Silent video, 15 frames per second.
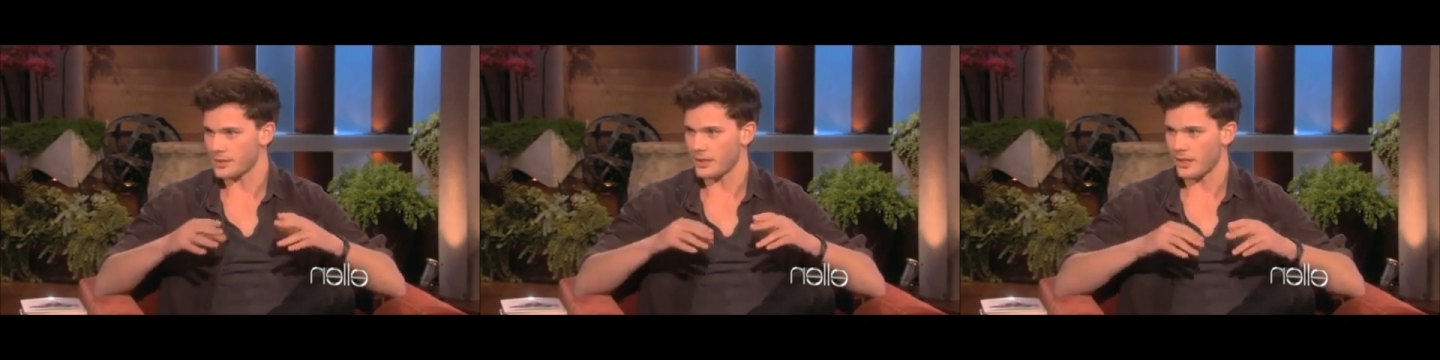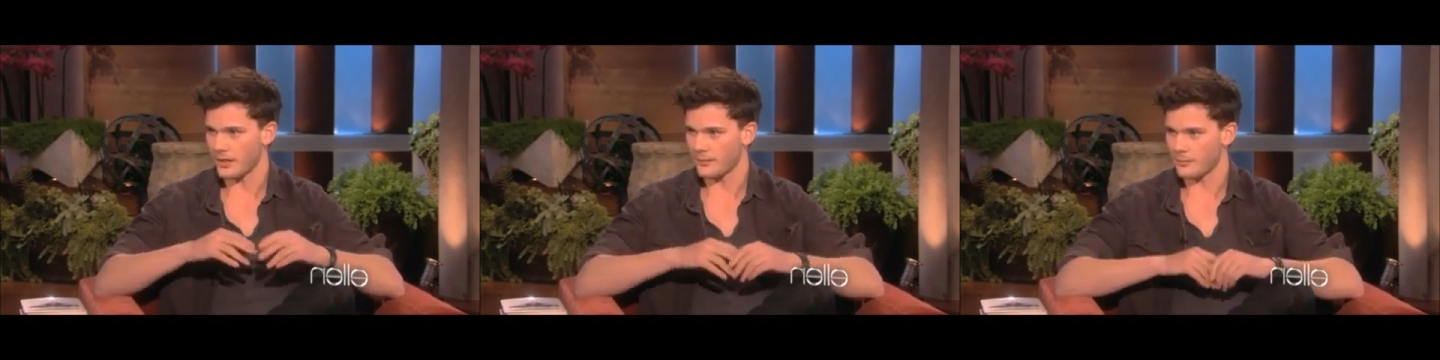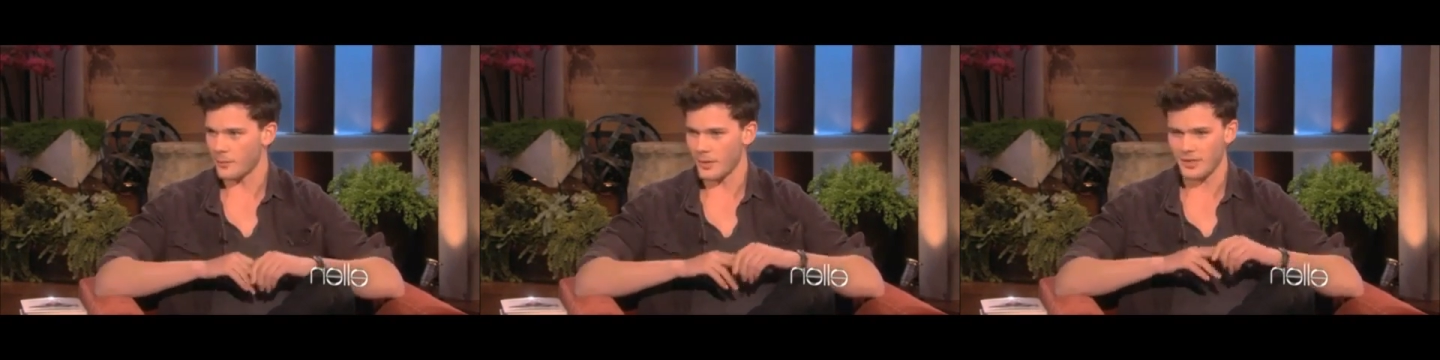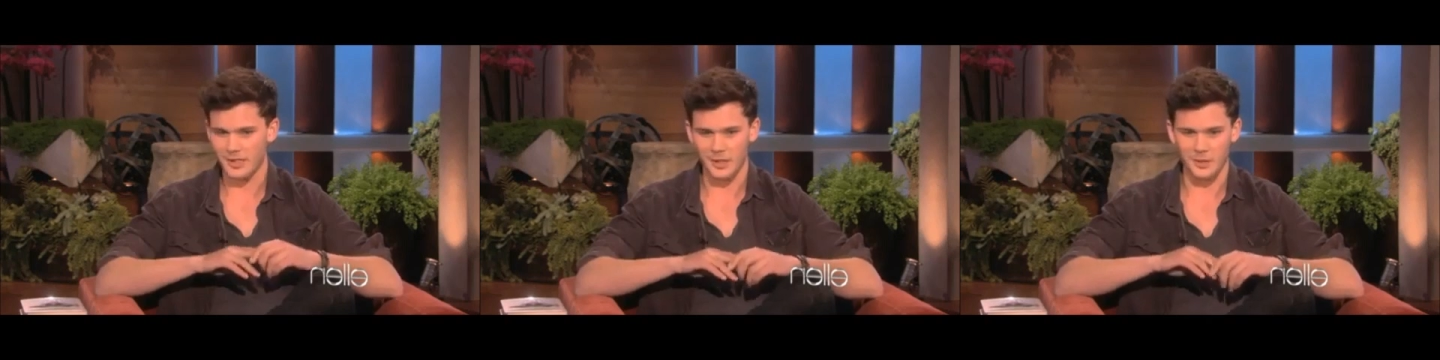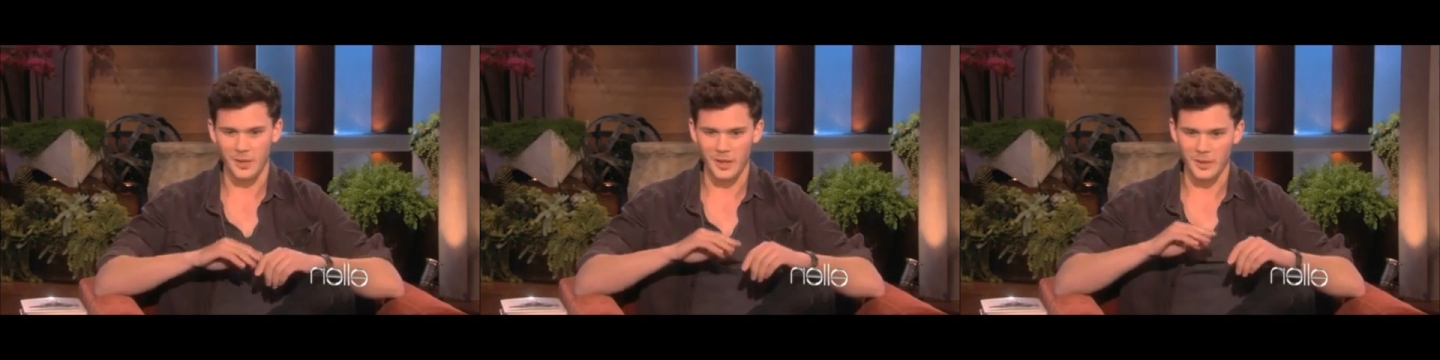You know, I worked
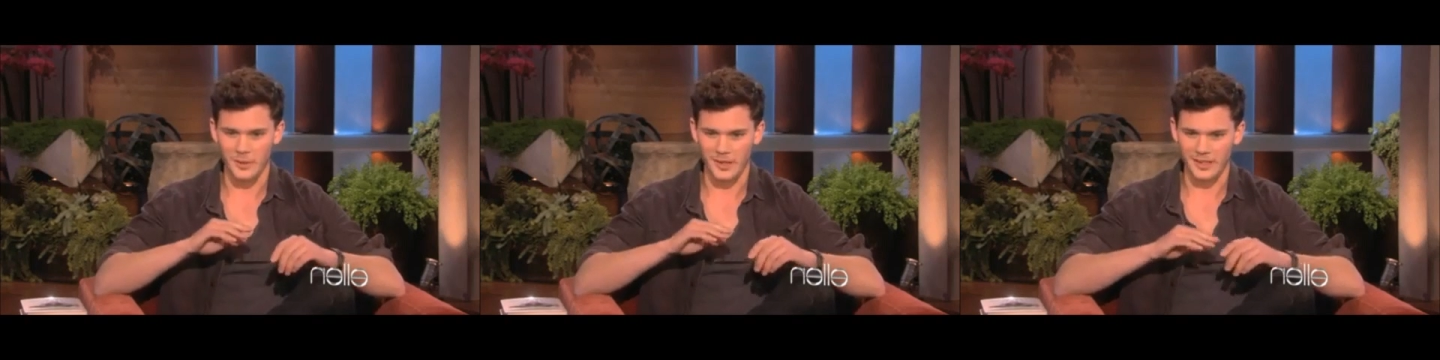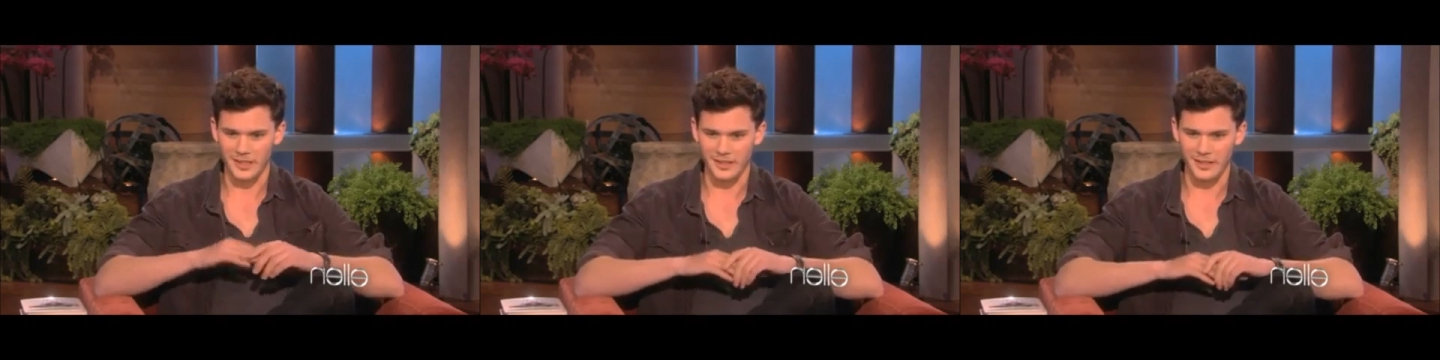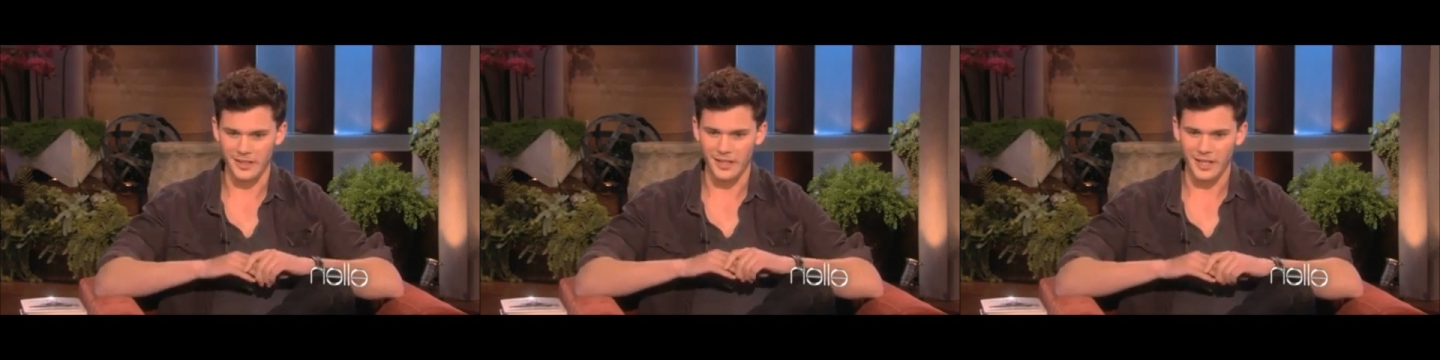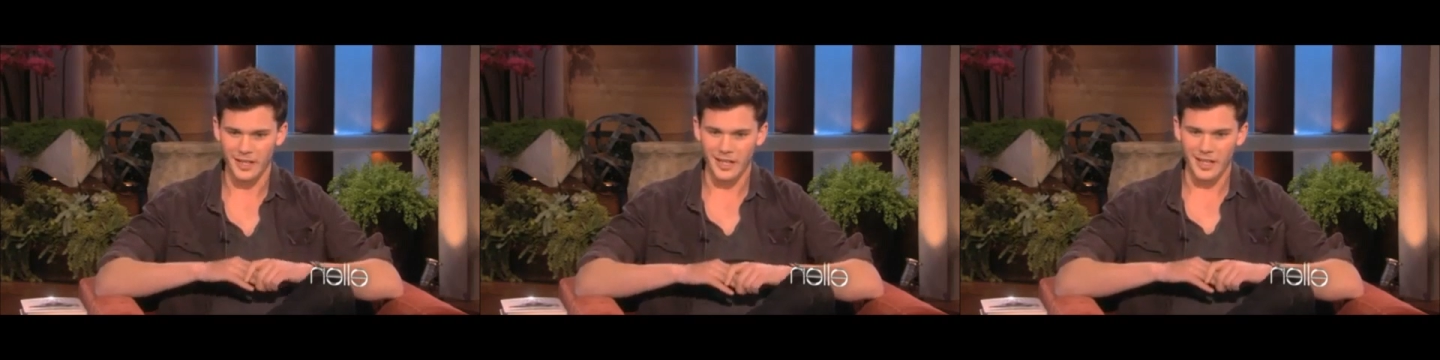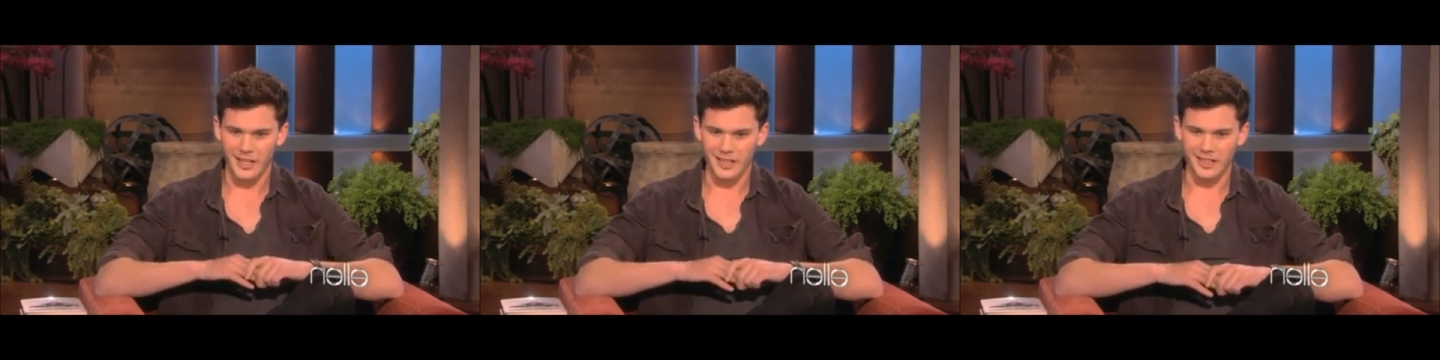out quite quickly that,
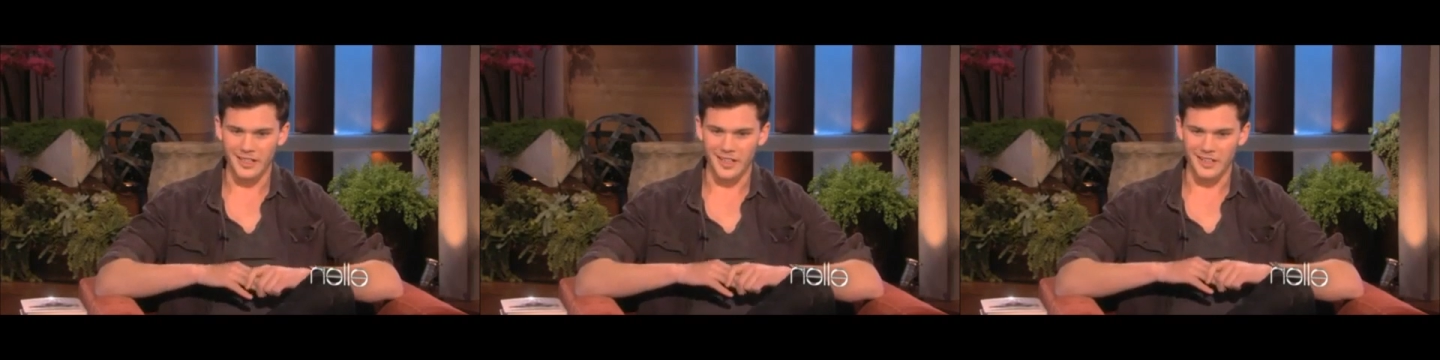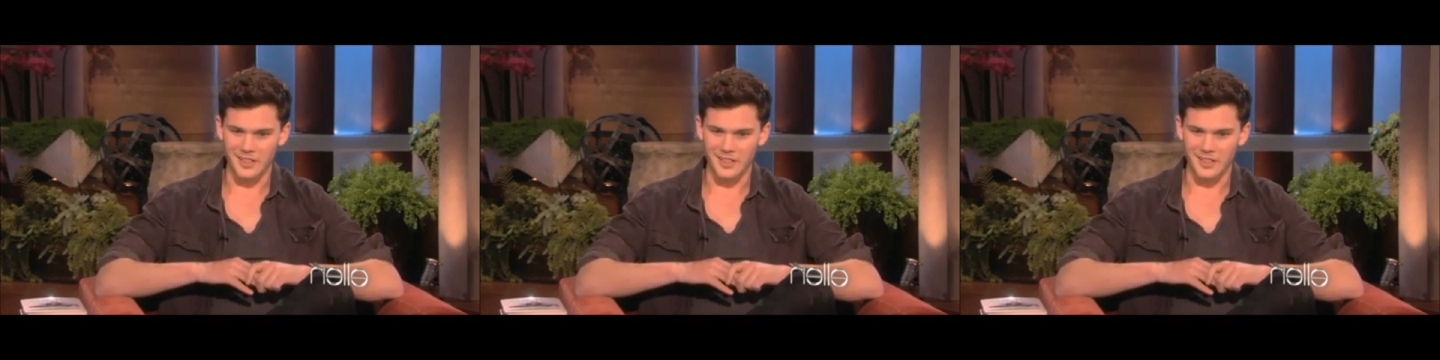you know,